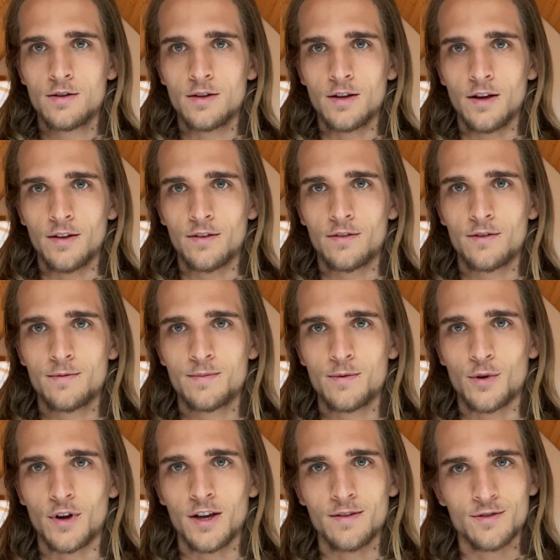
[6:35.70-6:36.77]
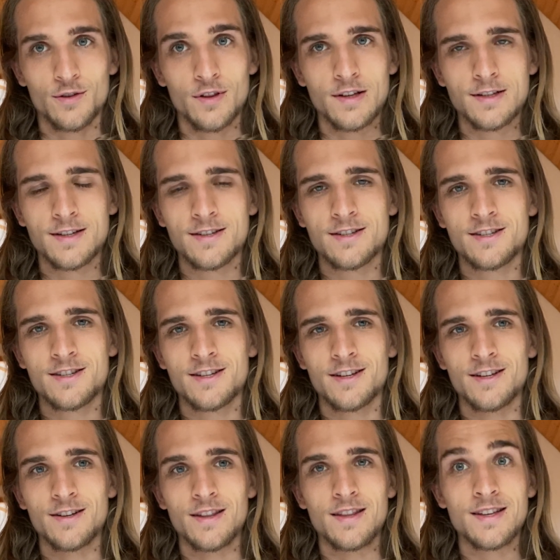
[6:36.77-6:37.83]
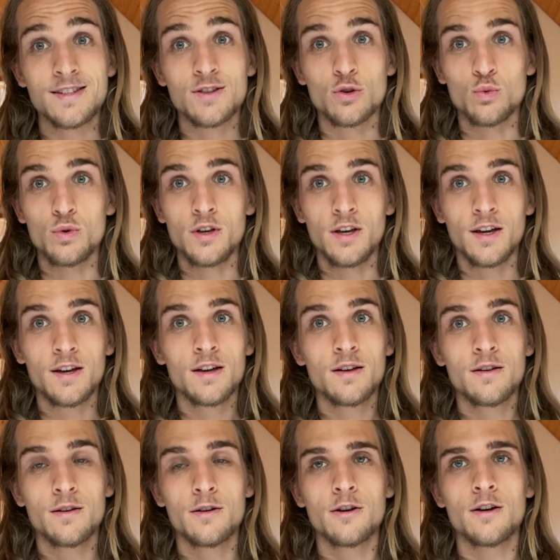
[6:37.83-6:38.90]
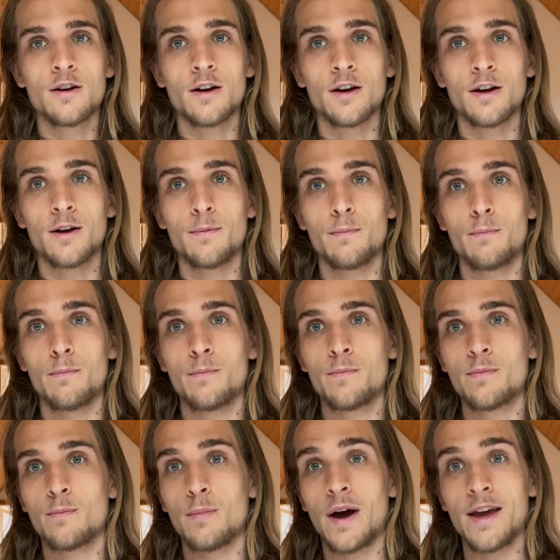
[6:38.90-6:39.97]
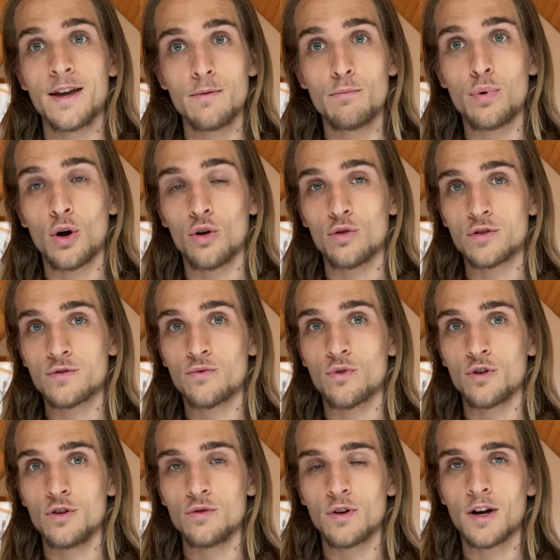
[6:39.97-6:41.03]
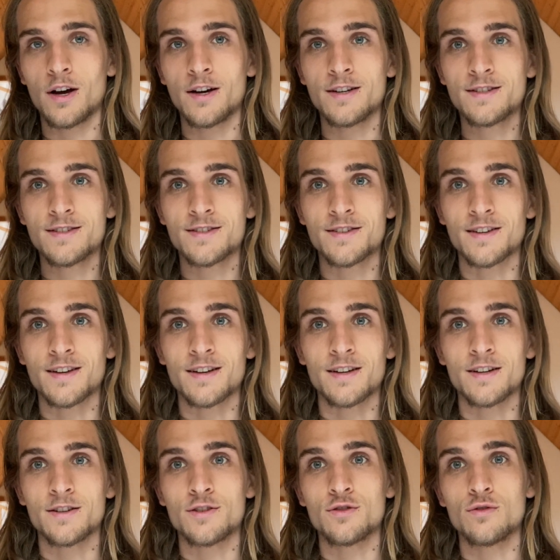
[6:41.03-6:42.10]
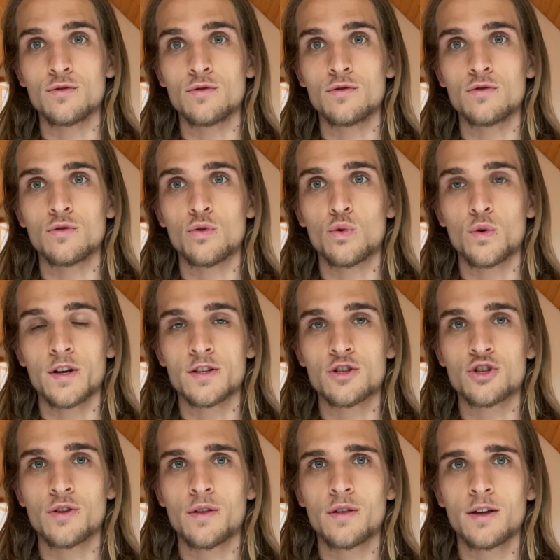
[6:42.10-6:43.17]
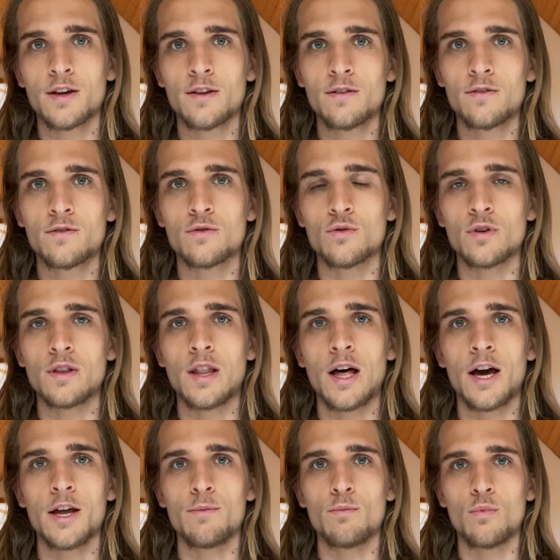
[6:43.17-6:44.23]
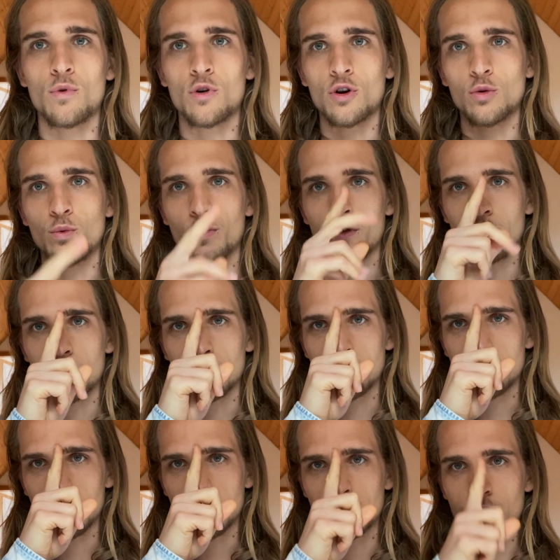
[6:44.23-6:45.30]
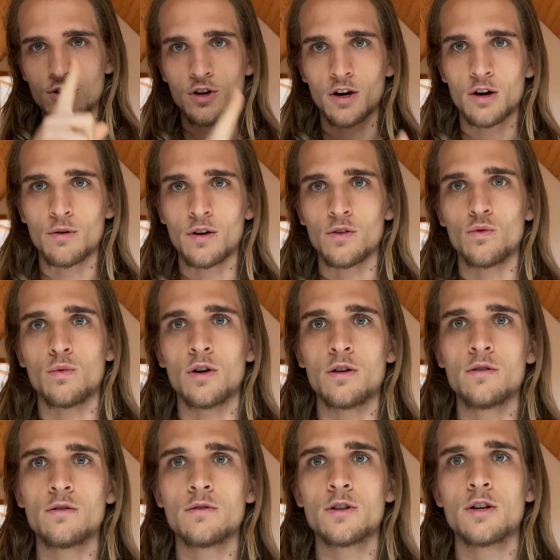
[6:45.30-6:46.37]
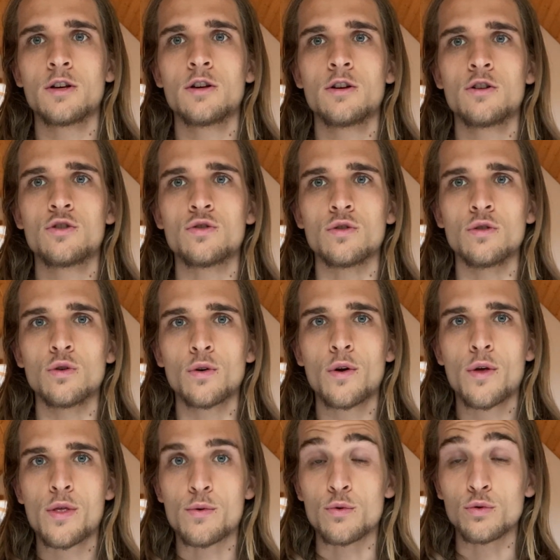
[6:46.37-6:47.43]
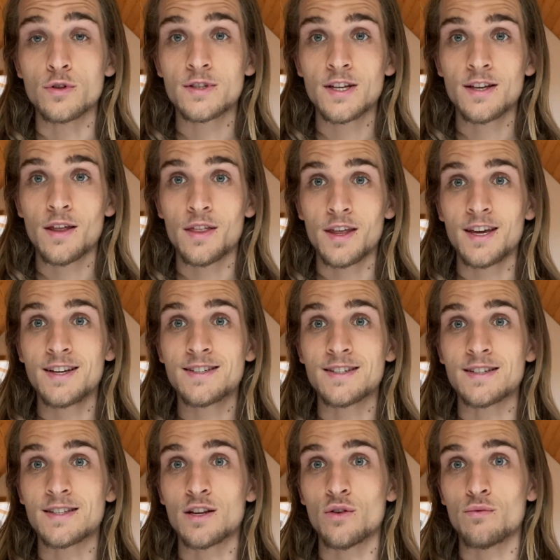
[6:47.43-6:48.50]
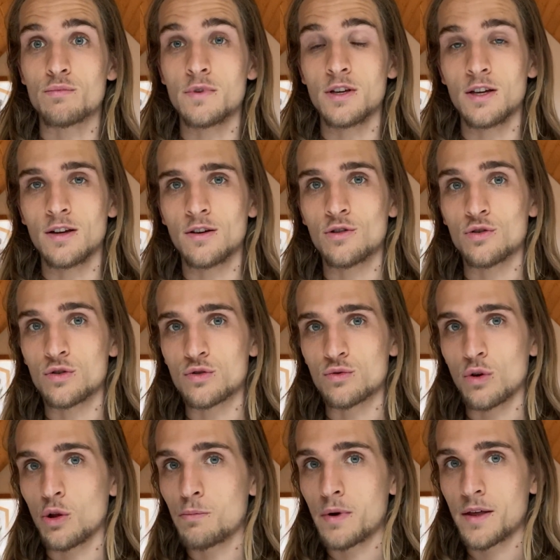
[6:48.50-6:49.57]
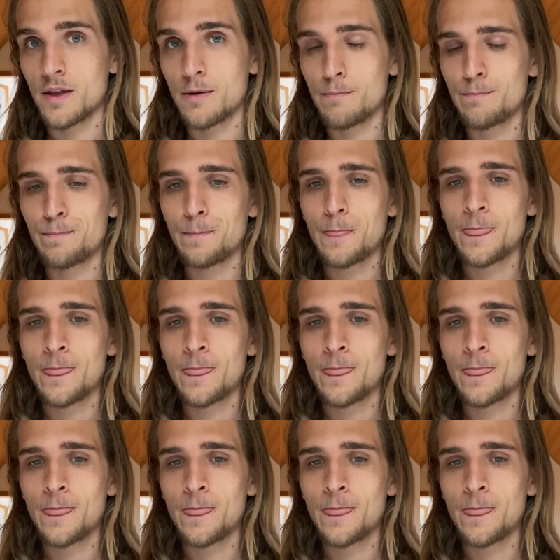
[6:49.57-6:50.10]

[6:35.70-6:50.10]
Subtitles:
Yes, okay, so this is this week my impulse for you guys to question things, to align more with your sixth chakra as well, to look through things instead of being controlled by them.